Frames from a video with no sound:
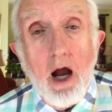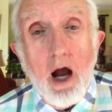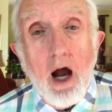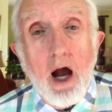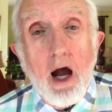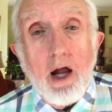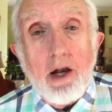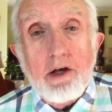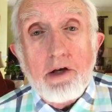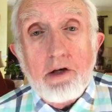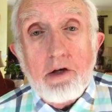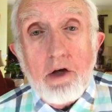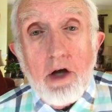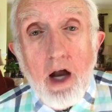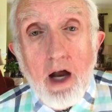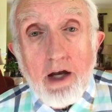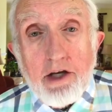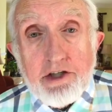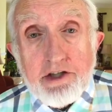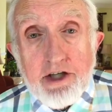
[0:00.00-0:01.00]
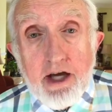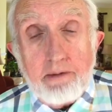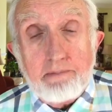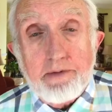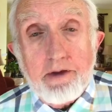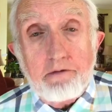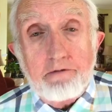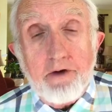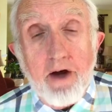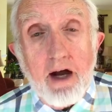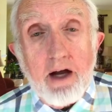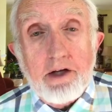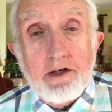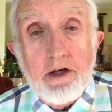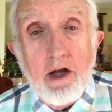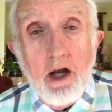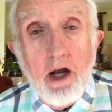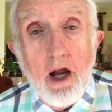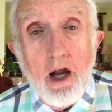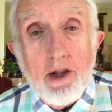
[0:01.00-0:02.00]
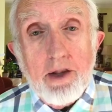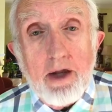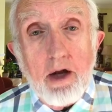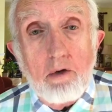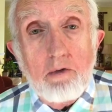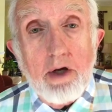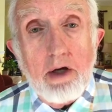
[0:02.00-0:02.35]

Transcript: and accept the fact that